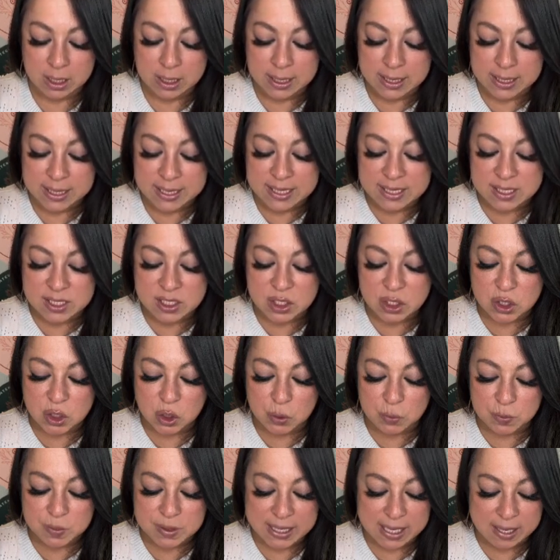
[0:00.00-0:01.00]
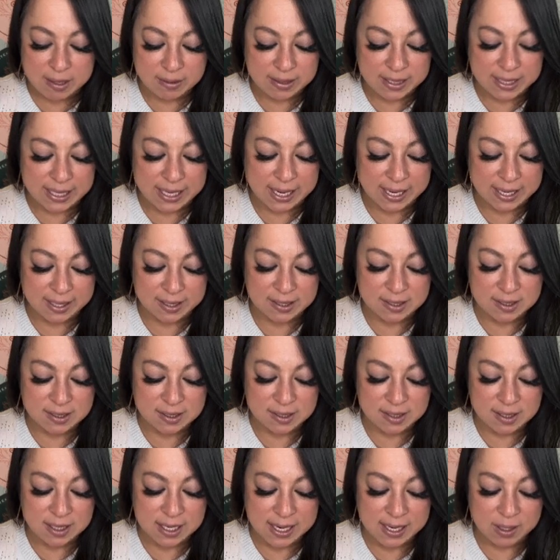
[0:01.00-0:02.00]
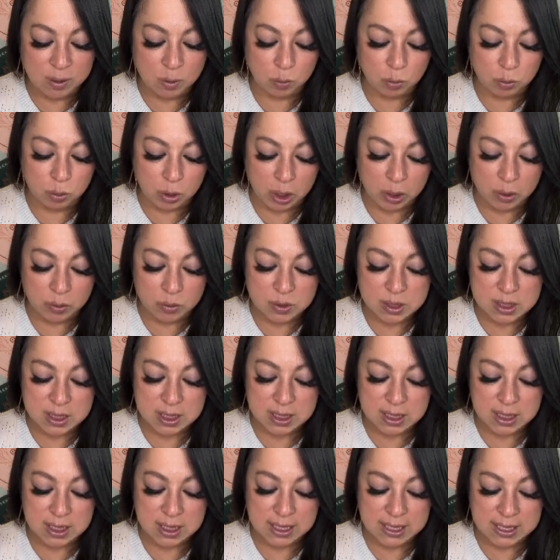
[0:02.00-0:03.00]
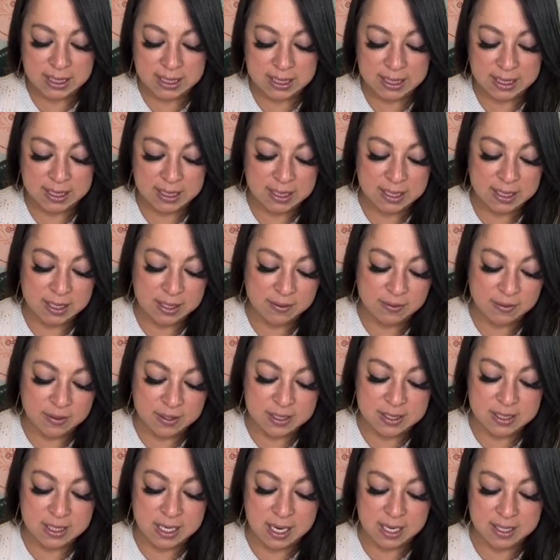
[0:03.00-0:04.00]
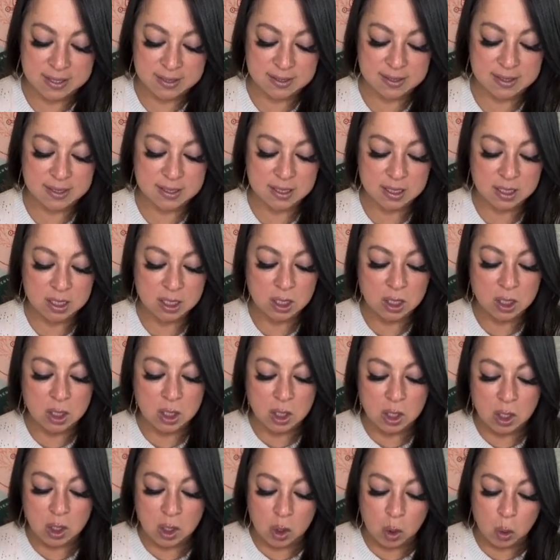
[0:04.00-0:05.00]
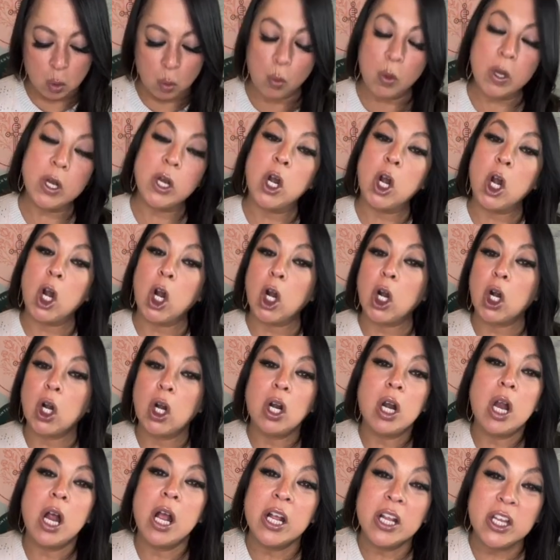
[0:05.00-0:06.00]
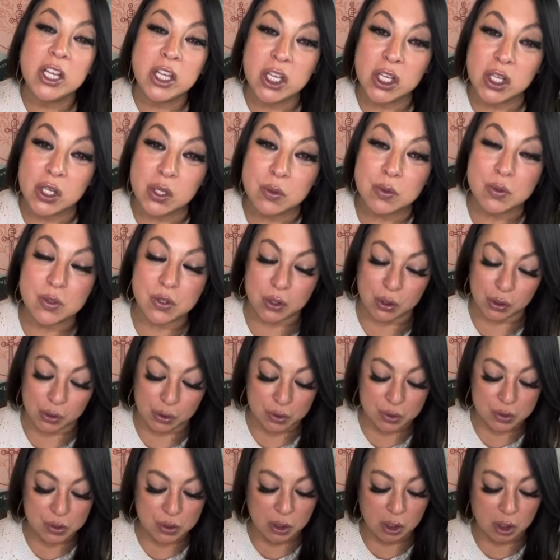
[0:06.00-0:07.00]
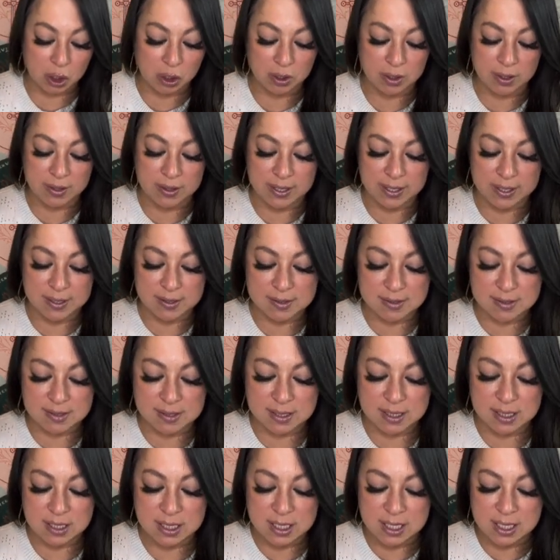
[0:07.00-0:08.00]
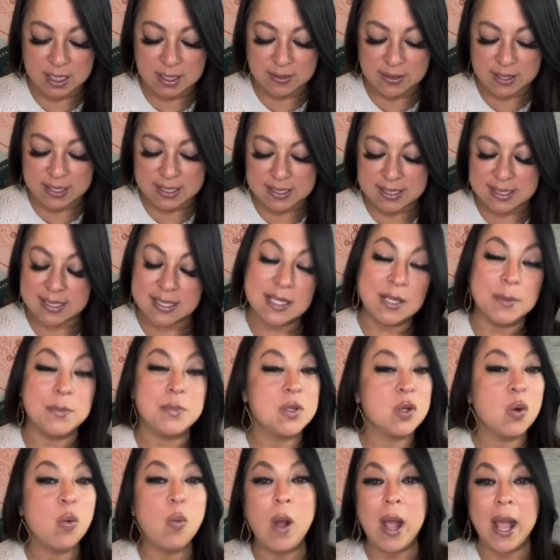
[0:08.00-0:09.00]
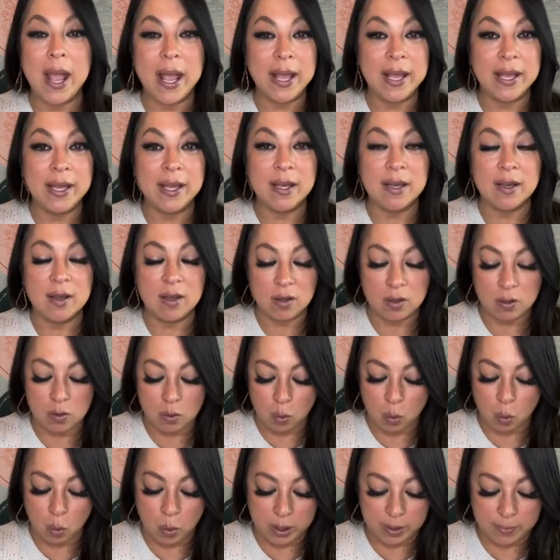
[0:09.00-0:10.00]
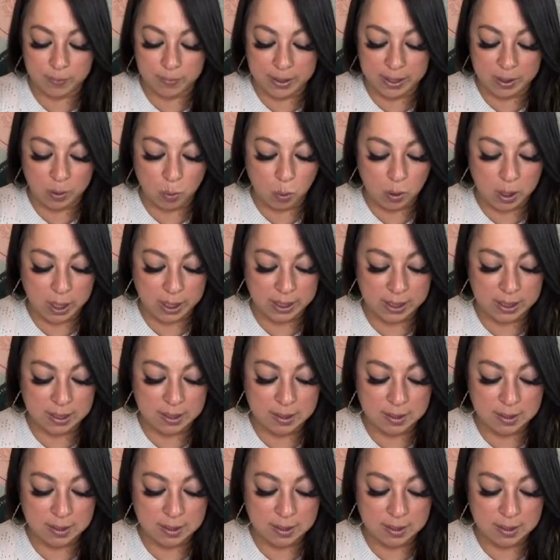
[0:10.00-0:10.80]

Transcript: He stooped down again and wrote in the dust. When her accusers heard this, they slipped away one by one,